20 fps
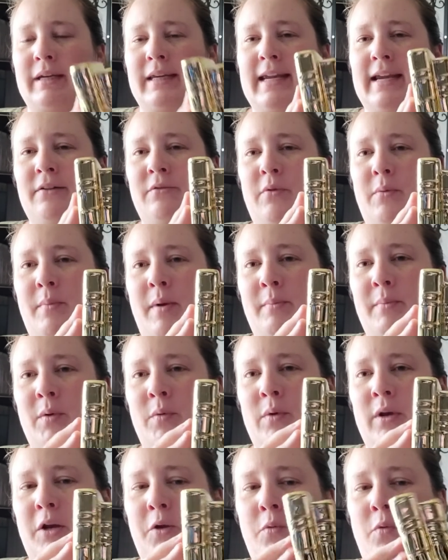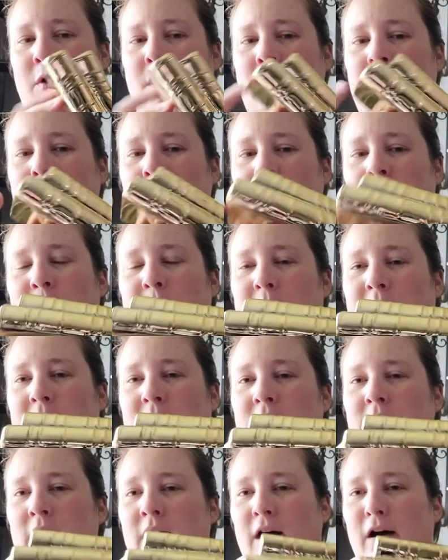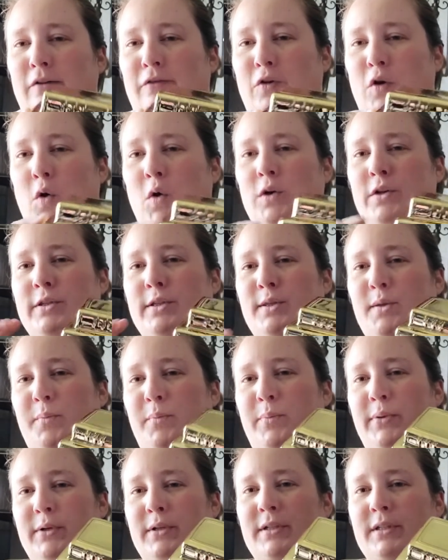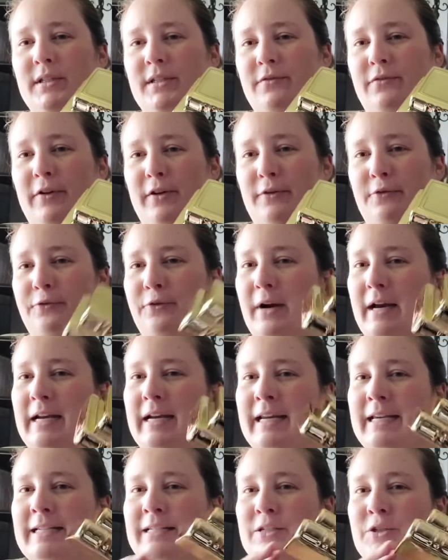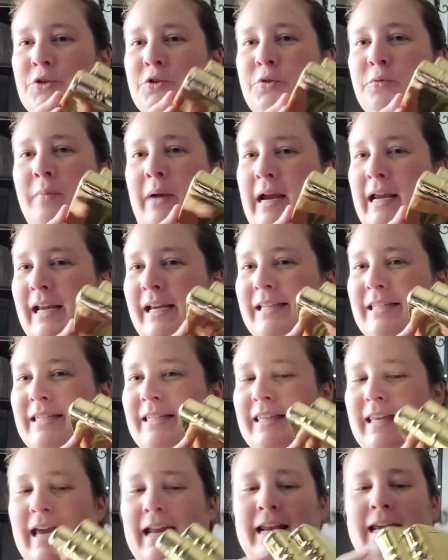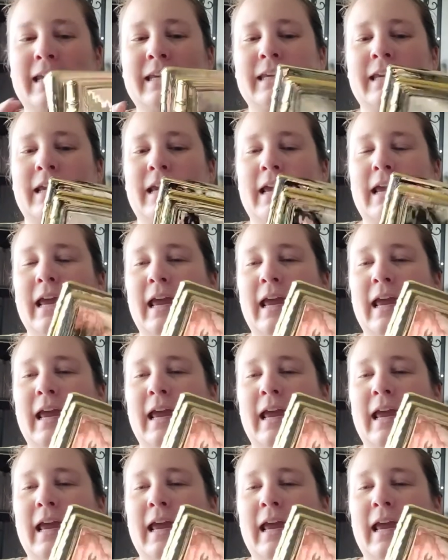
I can't remember what it was, but of course the books fit right into my aesthetic.